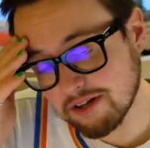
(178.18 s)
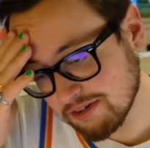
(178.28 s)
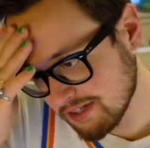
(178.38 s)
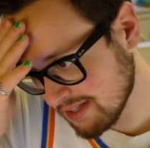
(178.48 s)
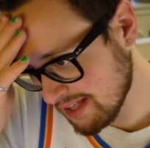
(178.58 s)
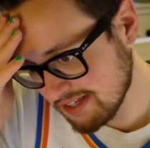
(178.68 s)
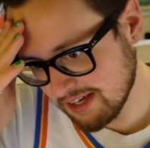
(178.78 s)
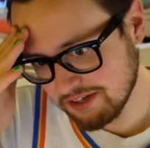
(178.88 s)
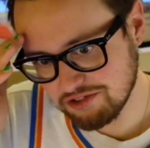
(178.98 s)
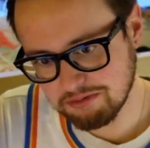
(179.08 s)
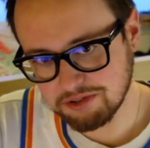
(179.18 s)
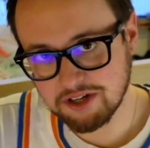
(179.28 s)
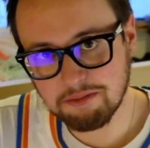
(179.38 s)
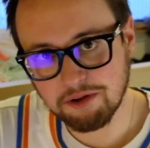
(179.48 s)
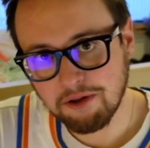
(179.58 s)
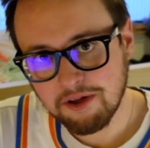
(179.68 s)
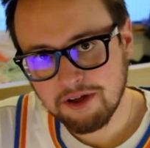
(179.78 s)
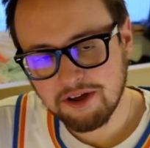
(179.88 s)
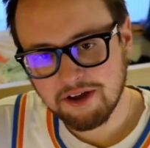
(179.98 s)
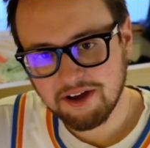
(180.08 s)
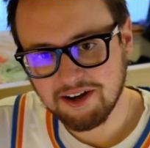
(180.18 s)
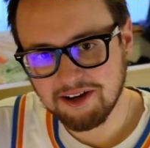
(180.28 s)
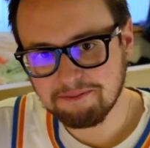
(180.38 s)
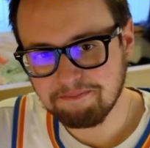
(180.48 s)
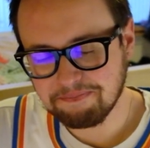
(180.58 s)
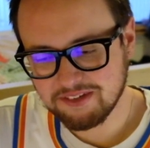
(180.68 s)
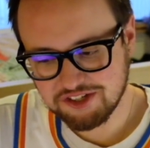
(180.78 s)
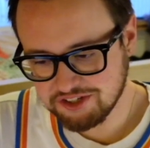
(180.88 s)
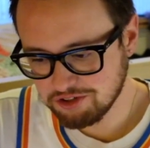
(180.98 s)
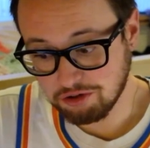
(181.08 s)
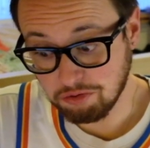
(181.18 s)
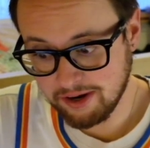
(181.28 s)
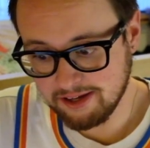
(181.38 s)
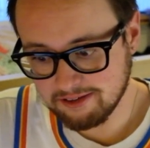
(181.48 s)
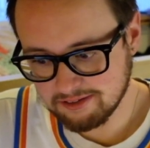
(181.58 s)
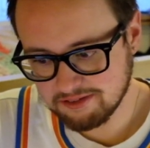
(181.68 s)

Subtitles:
close to that second triple-double. Still great.